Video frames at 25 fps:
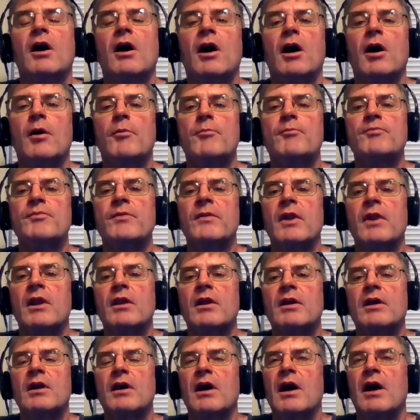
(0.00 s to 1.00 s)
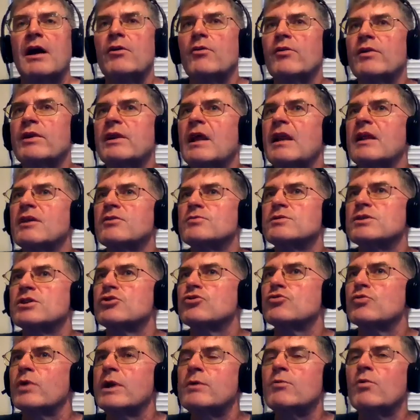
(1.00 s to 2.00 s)
I don't think that answer was a
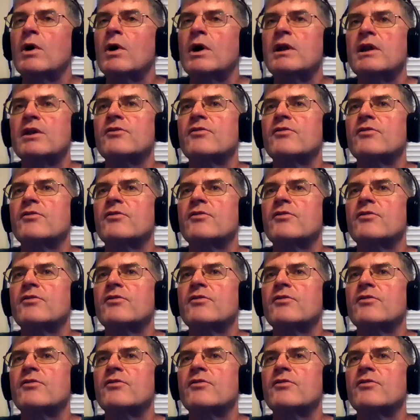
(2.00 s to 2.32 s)
great one.